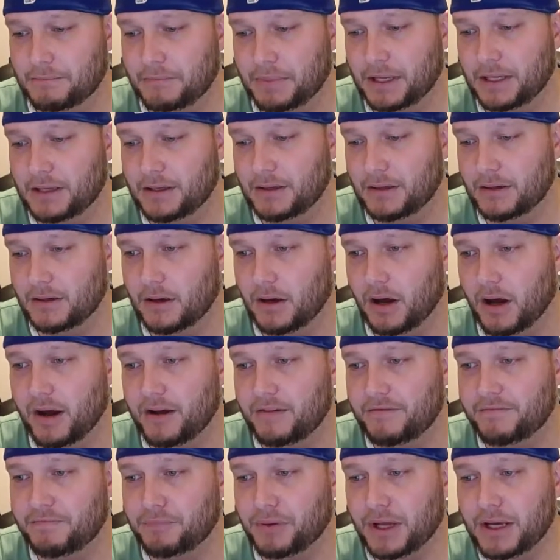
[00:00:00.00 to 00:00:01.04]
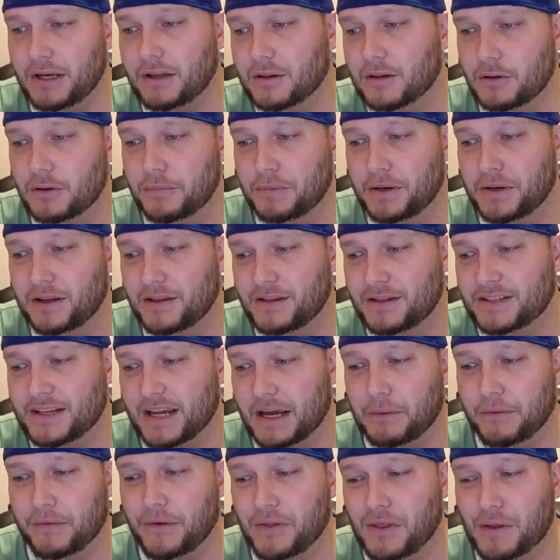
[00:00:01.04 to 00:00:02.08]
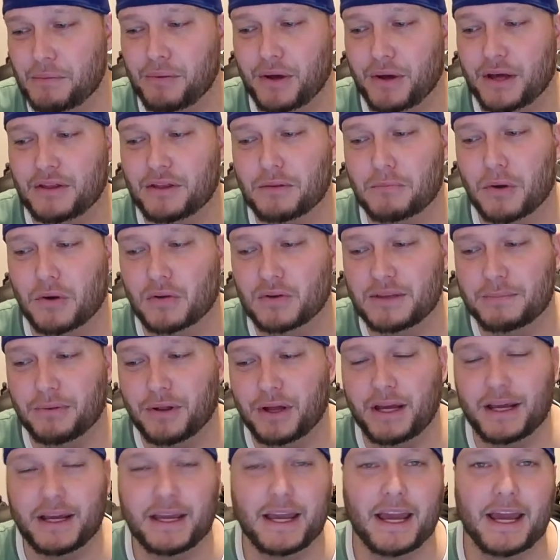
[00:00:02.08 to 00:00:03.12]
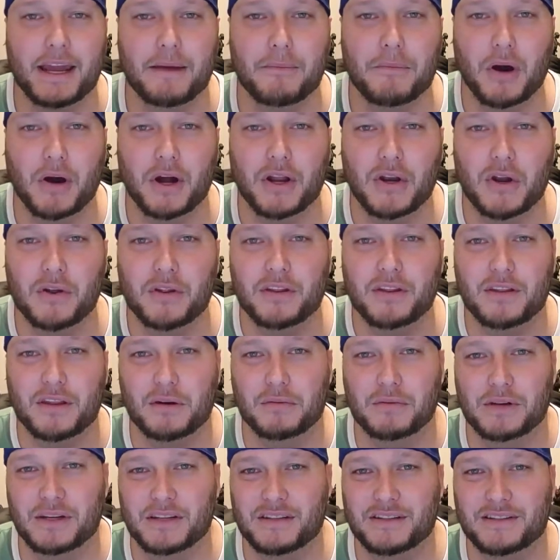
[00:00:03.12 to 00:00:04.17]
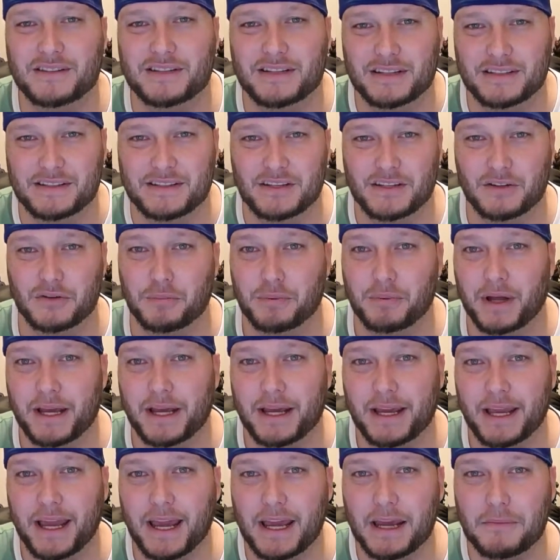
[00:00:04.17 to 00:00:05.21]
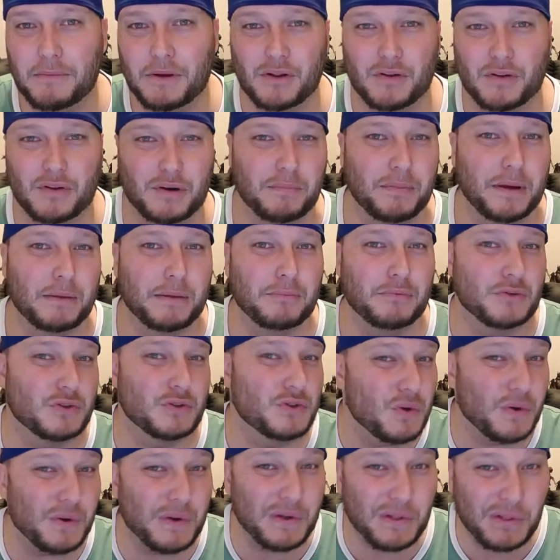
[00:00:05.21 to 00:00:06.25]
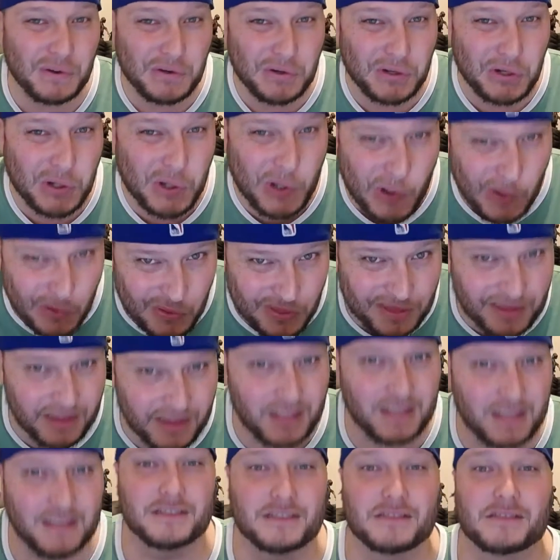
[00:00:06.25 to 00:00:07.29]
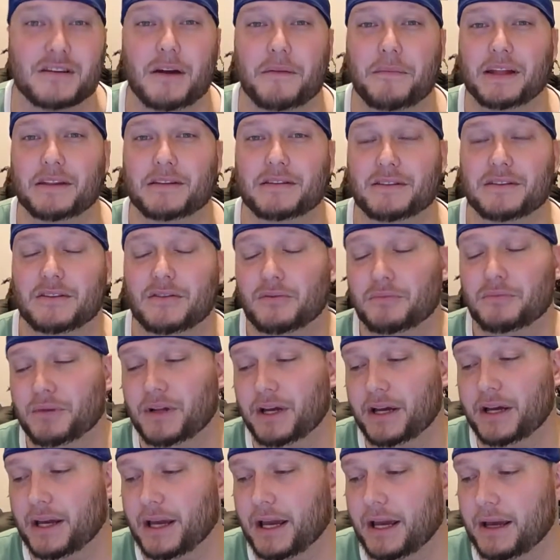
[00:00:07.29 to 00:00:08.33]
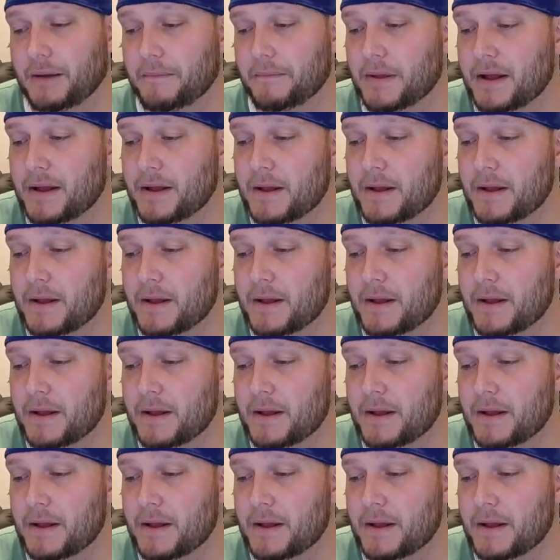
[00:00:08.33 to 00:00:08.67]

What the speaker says: But I've played a little bit of this game. I've only played the multiplayer game. I know that there is a single player game, and a lot of people are talking a lot of good things about the single player game.